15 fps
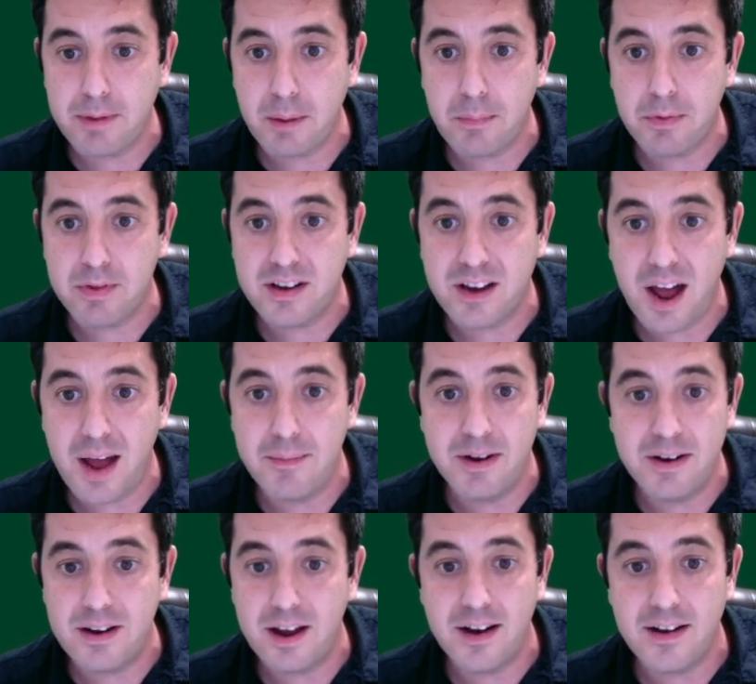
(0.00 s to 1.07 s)
up with the
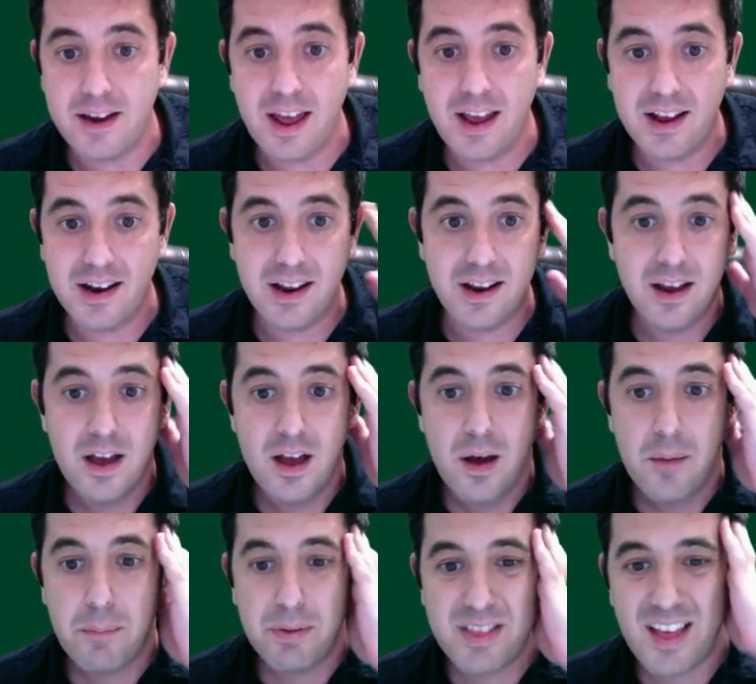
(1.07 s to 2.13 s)
diamond and taken it.
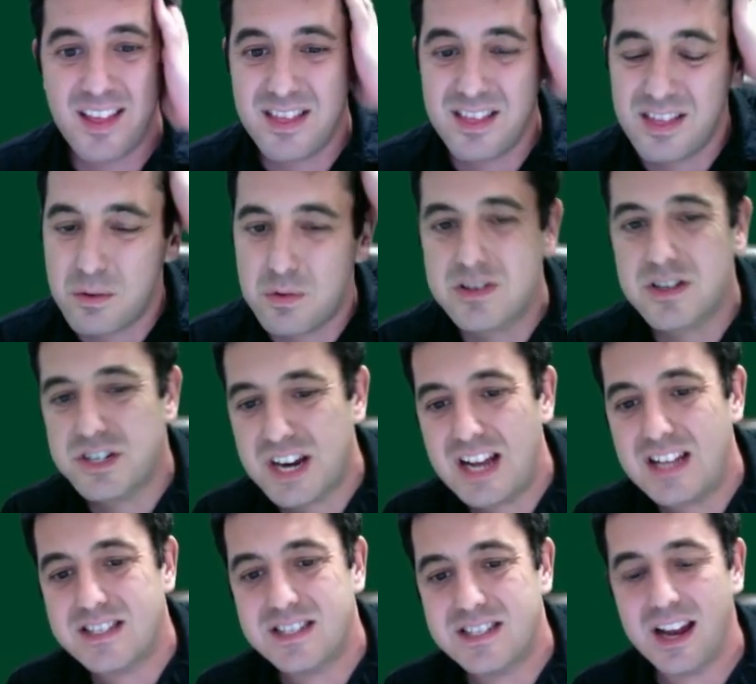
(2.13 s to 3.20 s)
But then there was a
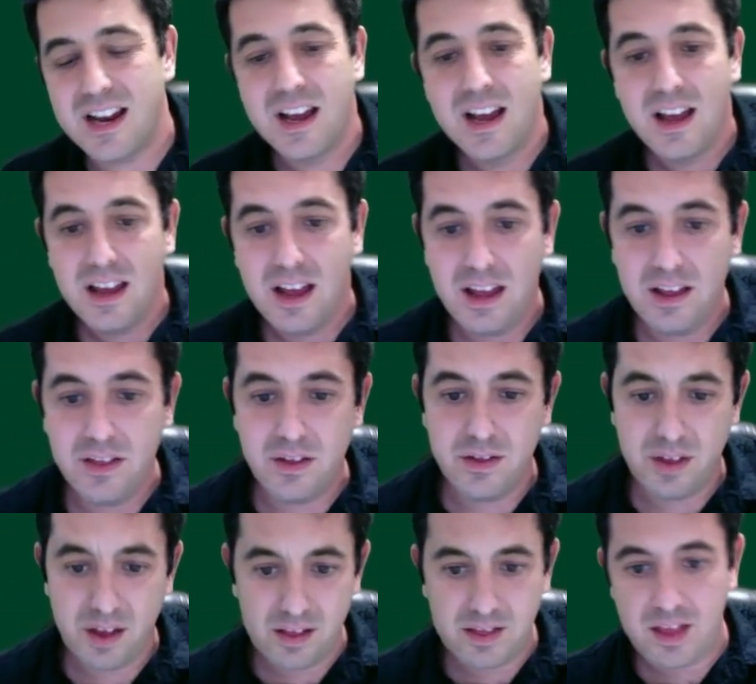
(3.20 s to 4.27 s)
chance that
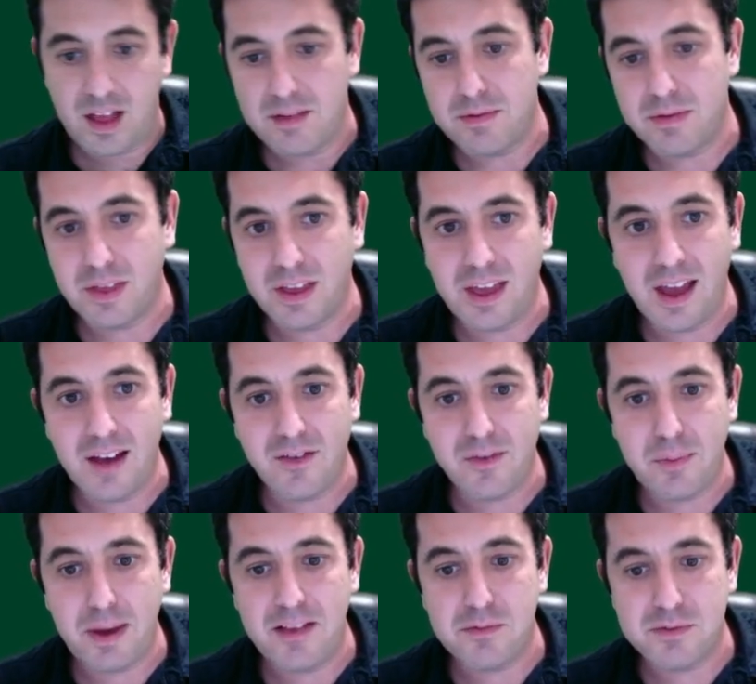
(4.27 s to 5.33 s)
the king of
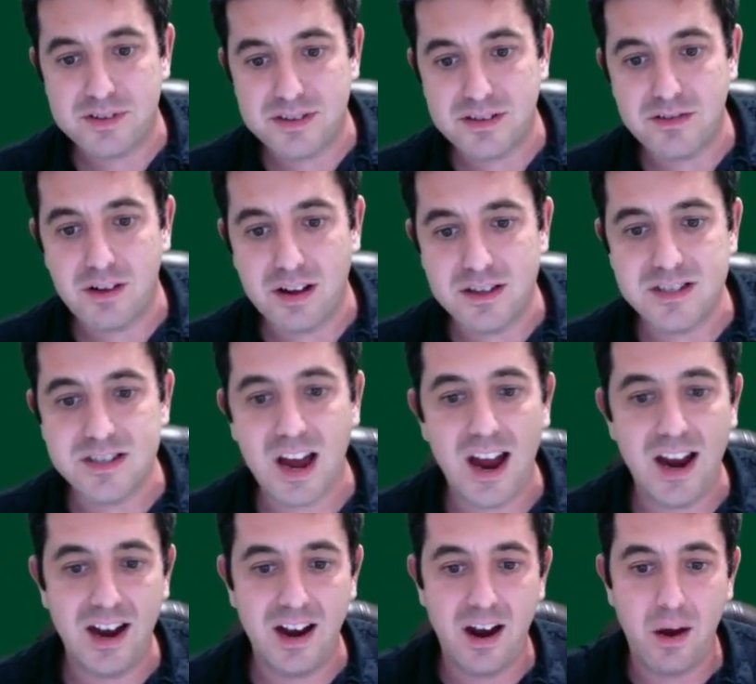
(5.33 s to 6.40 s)
spades was still on
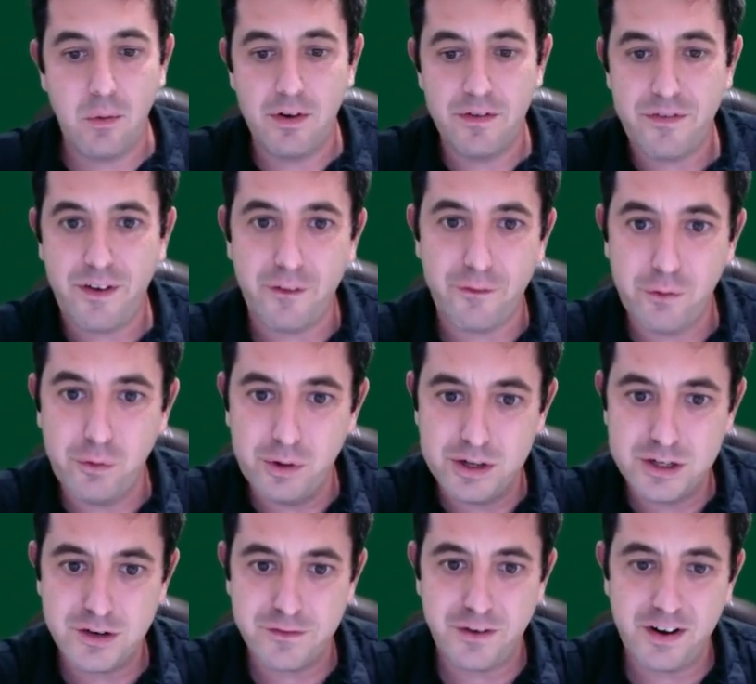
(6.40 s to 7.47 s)
side, and I would have felt
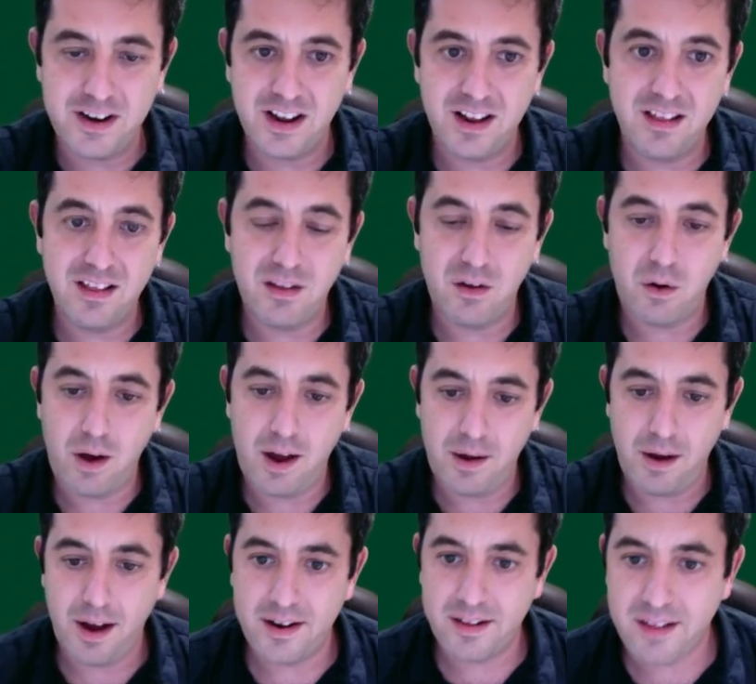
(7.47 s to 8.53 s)
foolish if I did. So
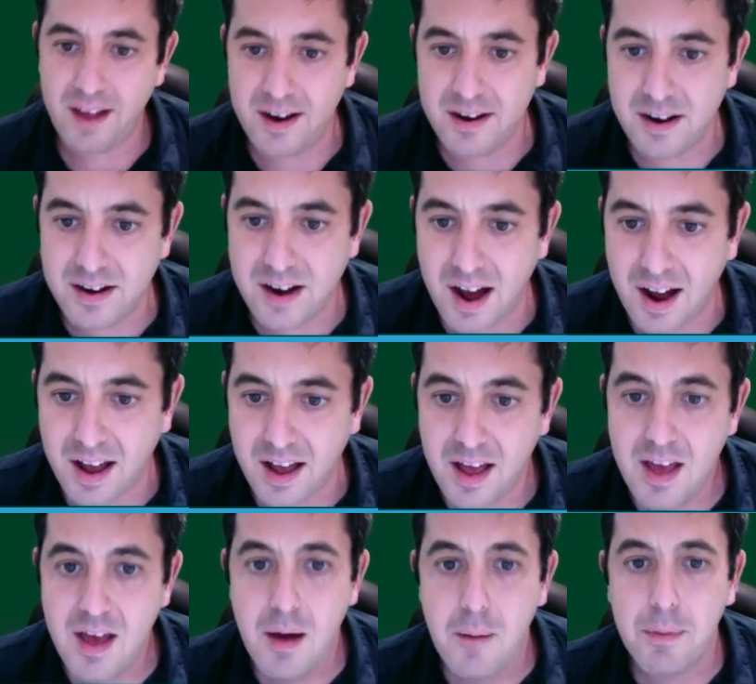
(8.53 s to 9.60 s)
I decided to duck.
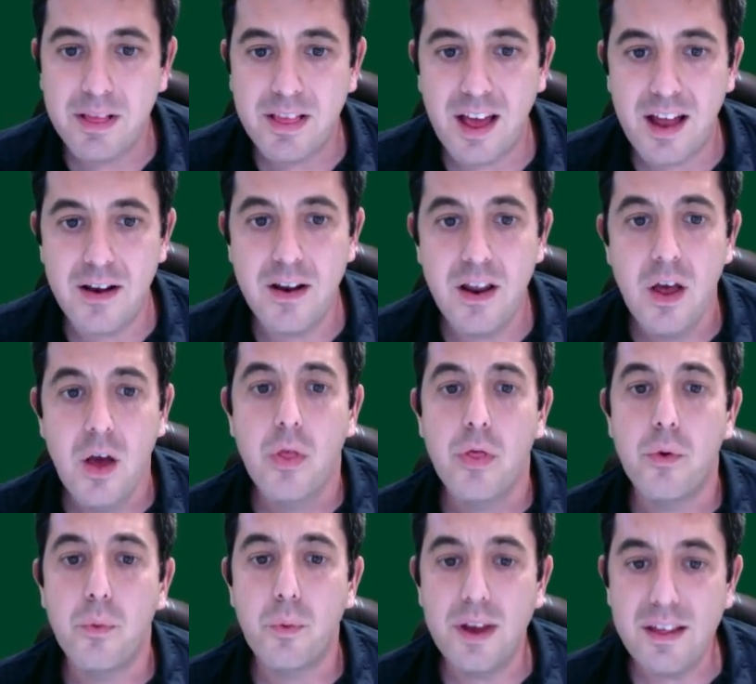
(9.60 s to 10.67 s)
But then
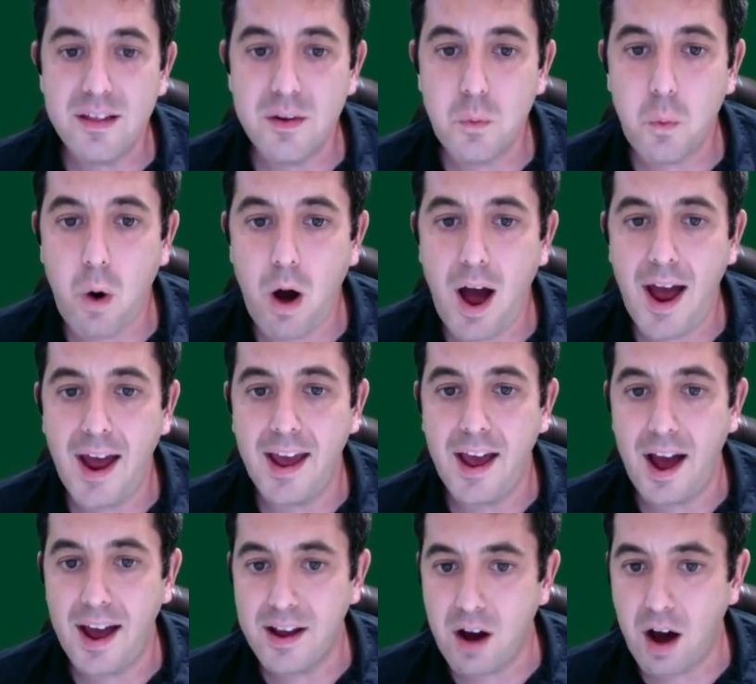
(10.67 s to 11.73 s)
the reason why
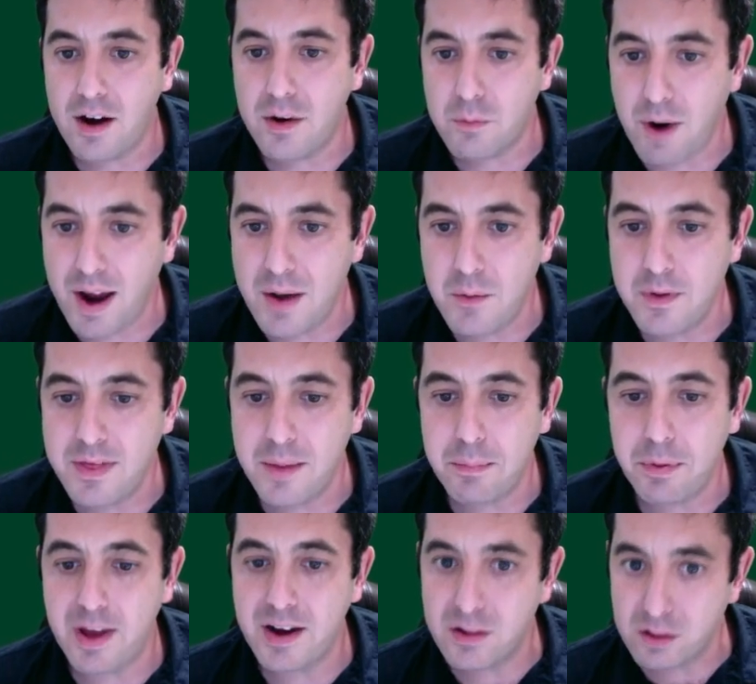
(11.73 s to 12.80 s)
I got it right when they
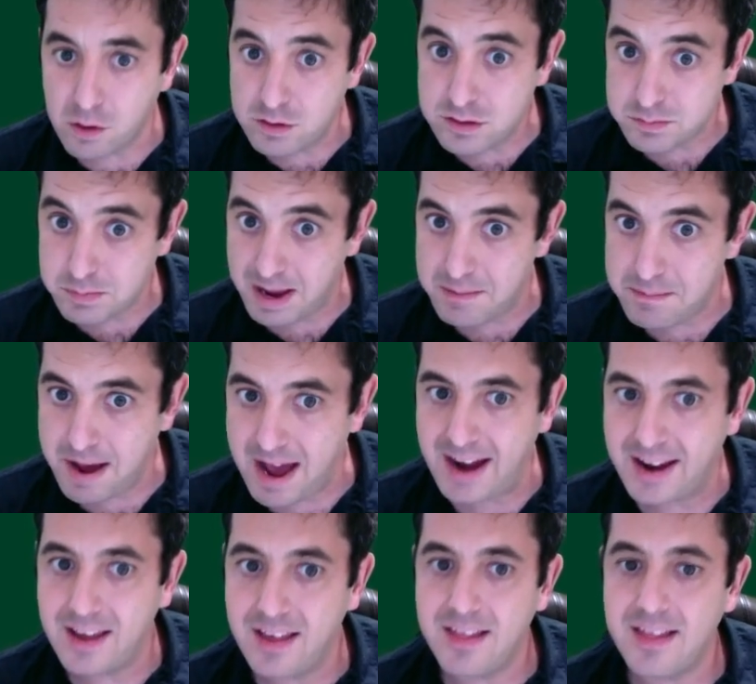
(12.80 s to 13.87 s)
played a low spade
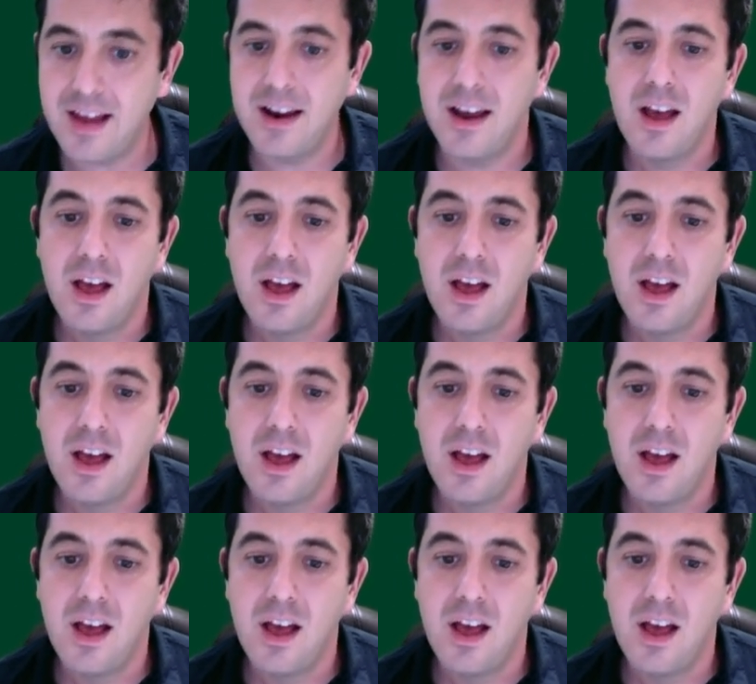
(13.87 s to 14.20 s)
back is that